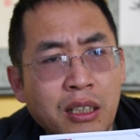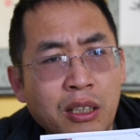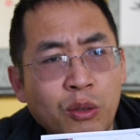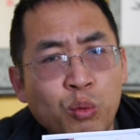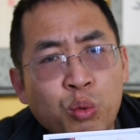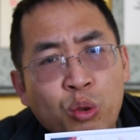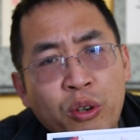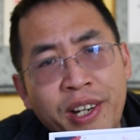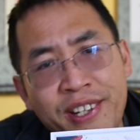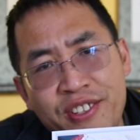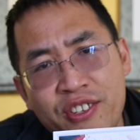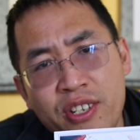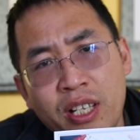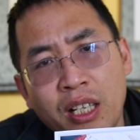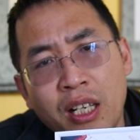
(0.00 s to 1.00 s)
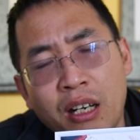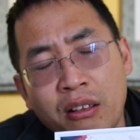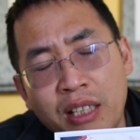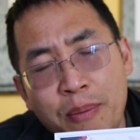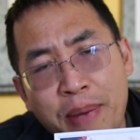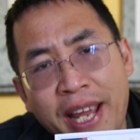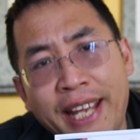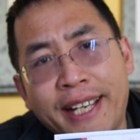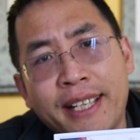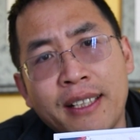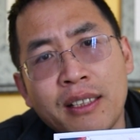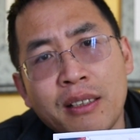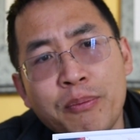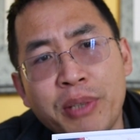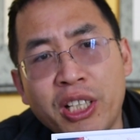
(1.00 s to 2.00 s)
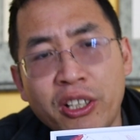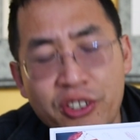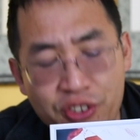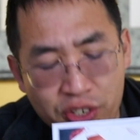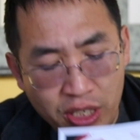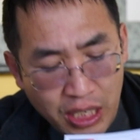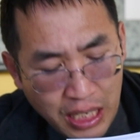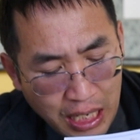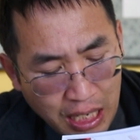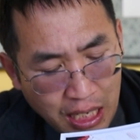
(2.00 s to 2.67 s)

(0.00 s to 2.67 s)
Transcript: wounds on the back, because